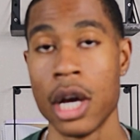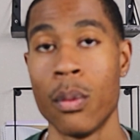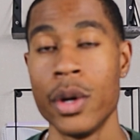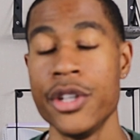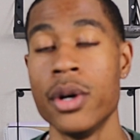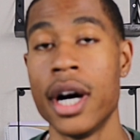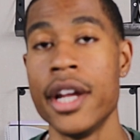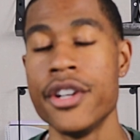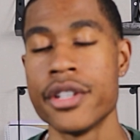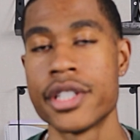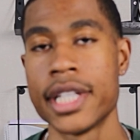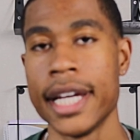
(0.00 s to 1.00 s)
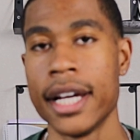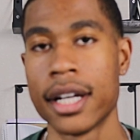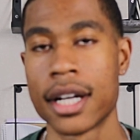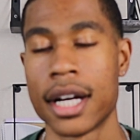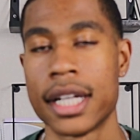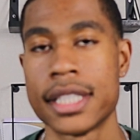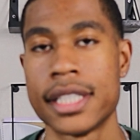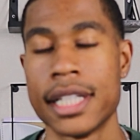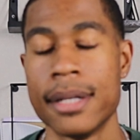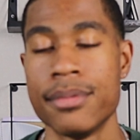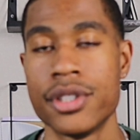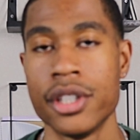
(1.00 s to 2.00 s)
When you understand
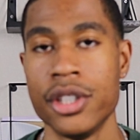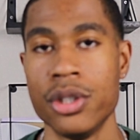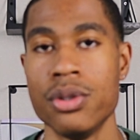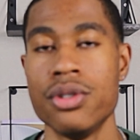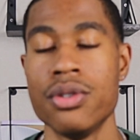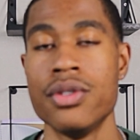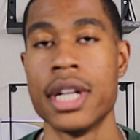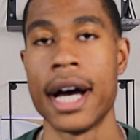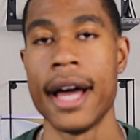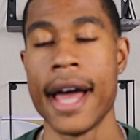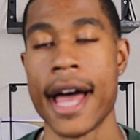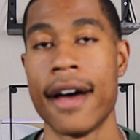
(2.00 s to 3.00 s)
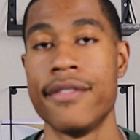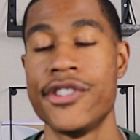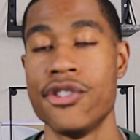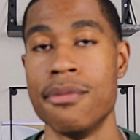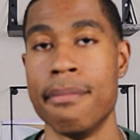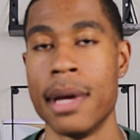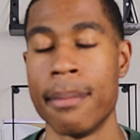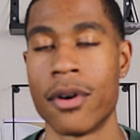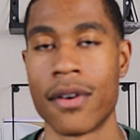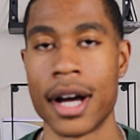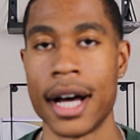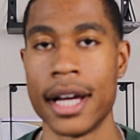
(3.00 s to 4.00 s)
concepts, you do not have to
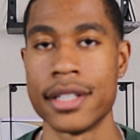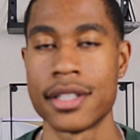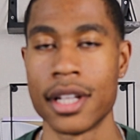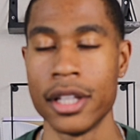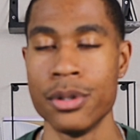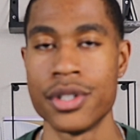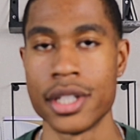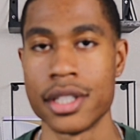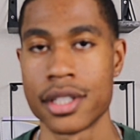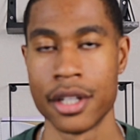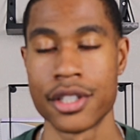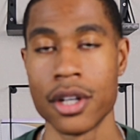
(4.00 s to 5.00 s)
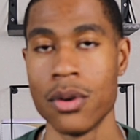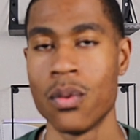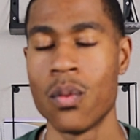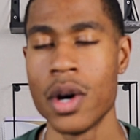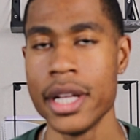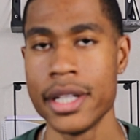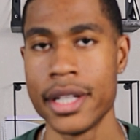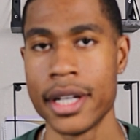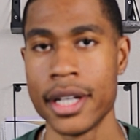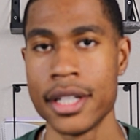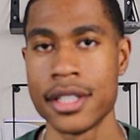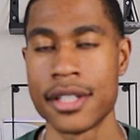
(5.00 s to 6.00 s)
memorize solutions. So what
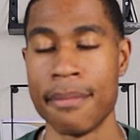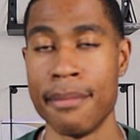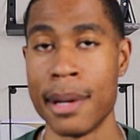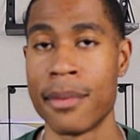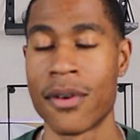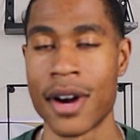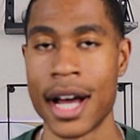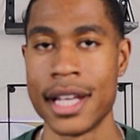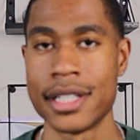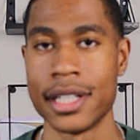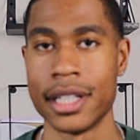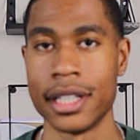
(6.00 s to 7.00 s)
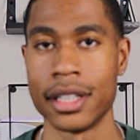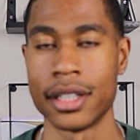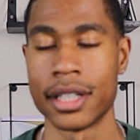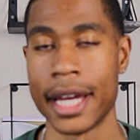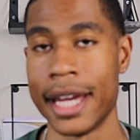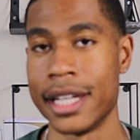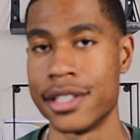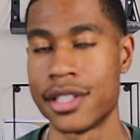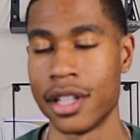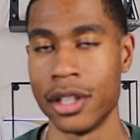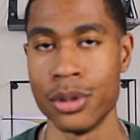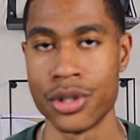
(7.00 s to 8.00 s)
does memorizing a
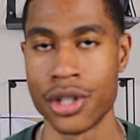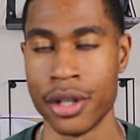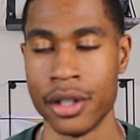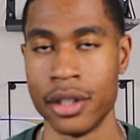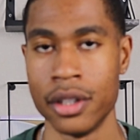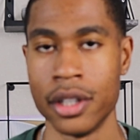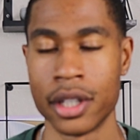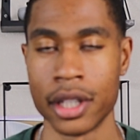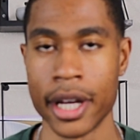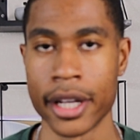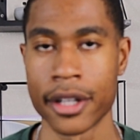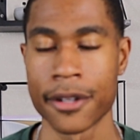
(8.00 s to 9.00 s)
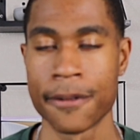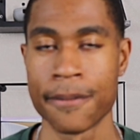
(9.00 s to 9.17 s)
solution look like?